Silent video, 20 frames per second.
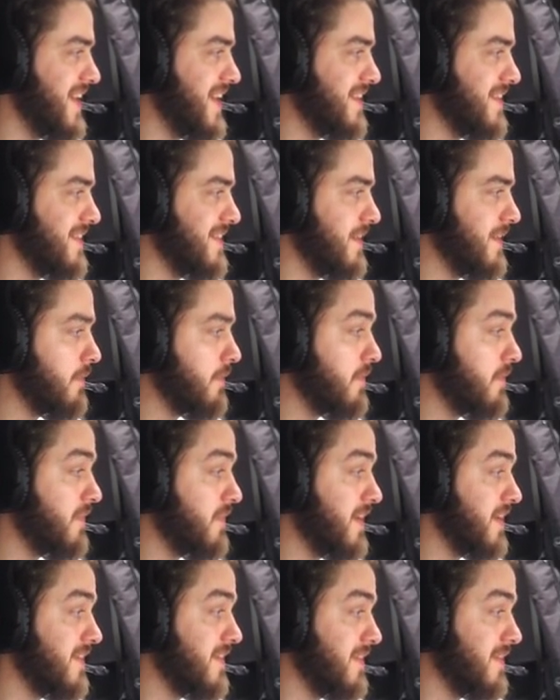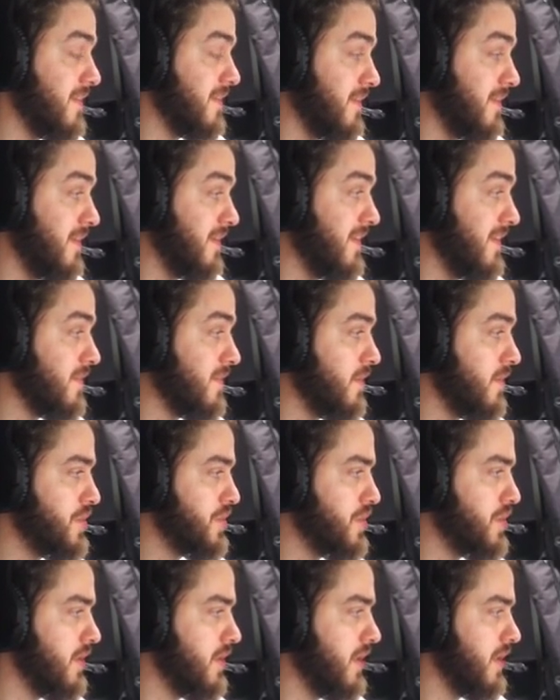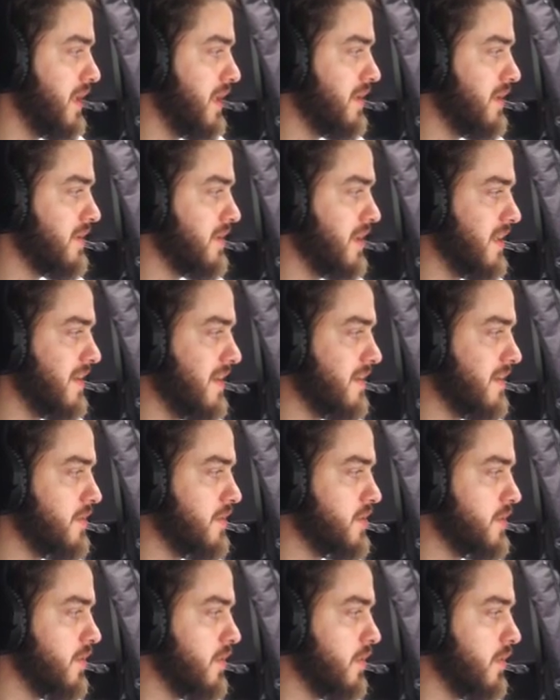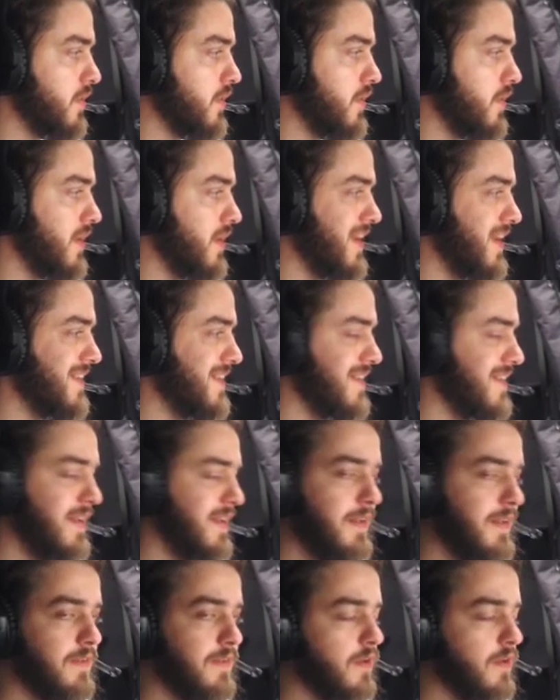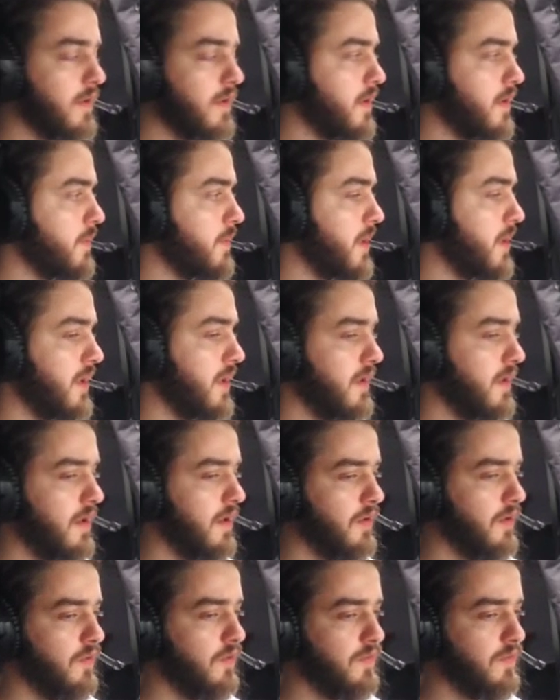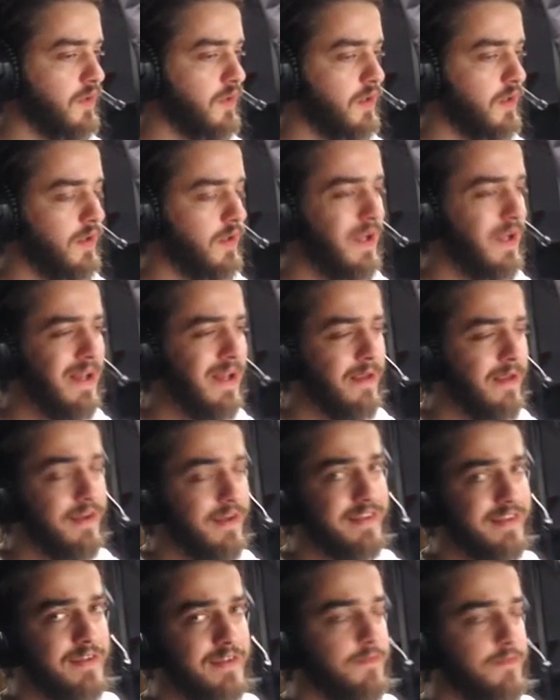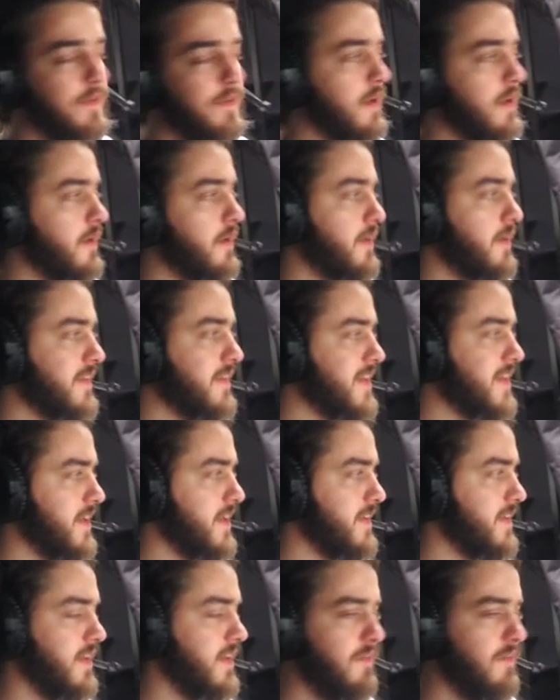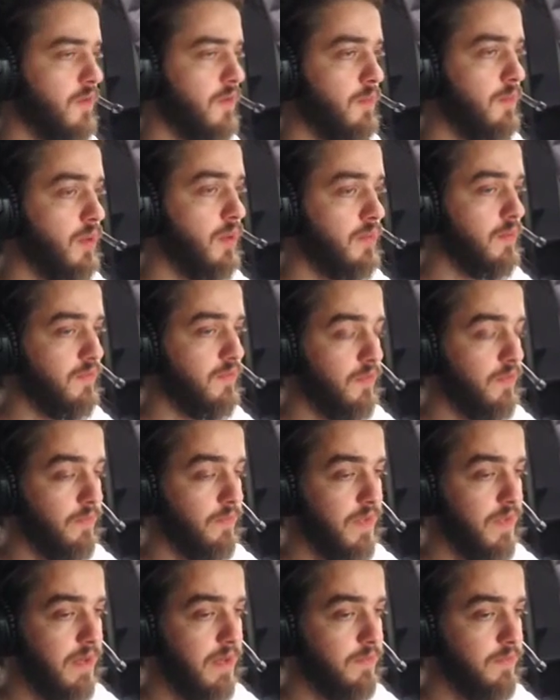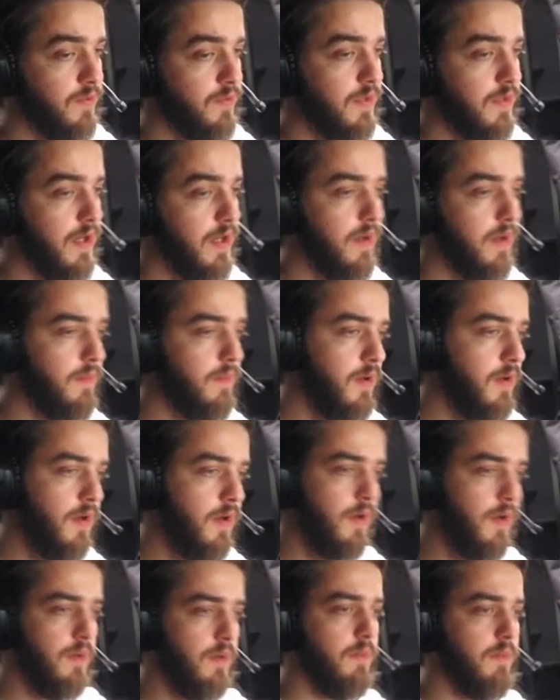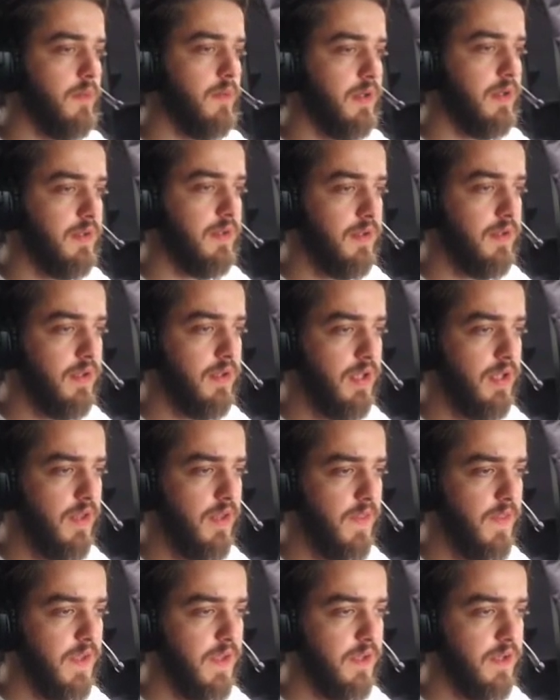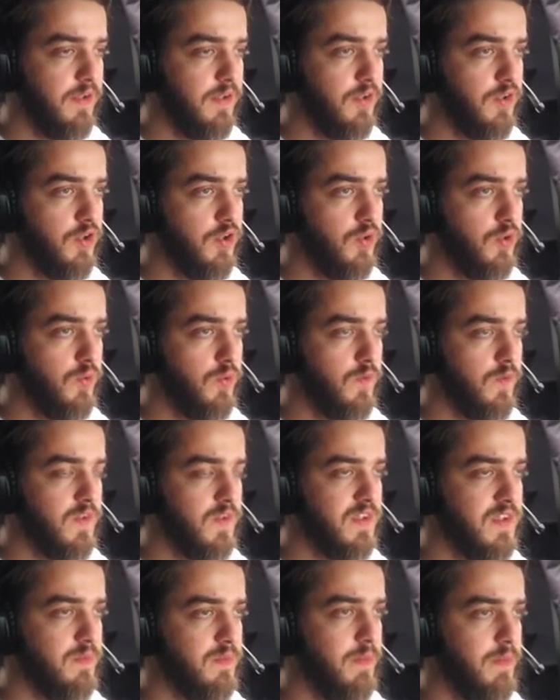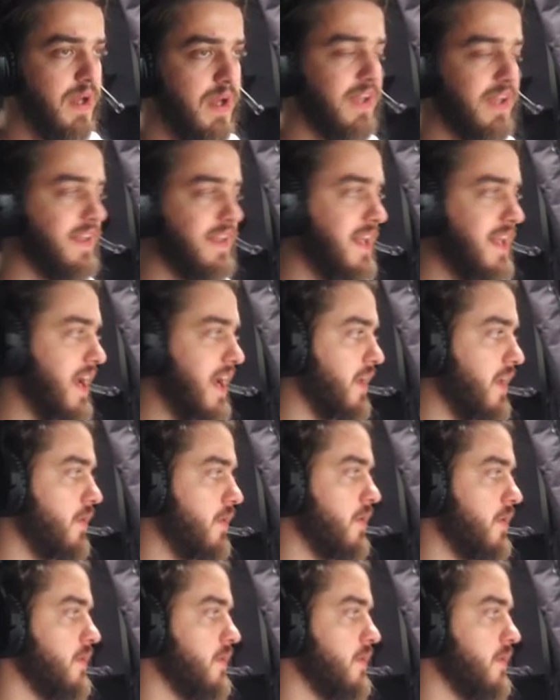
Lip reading: Sacrifice this creature. Another target creature you control gains indestructible until end of turn. It's a filler. It's gonna save your bomb from time to time, but nothing too spectacular.